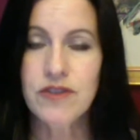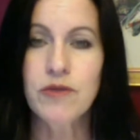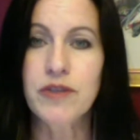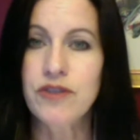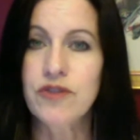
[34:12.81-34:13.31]

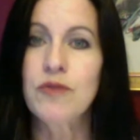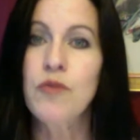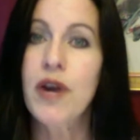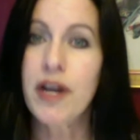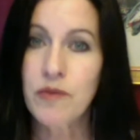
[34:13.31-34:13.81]
So we do
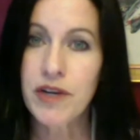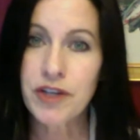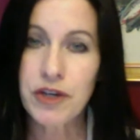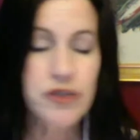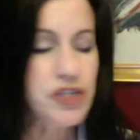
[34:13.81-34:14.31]
some
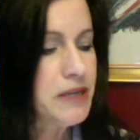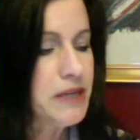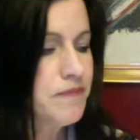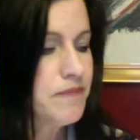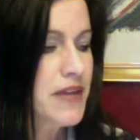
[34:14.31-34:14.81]
one-on-one
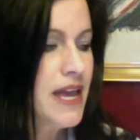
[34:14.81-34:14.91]
coaching.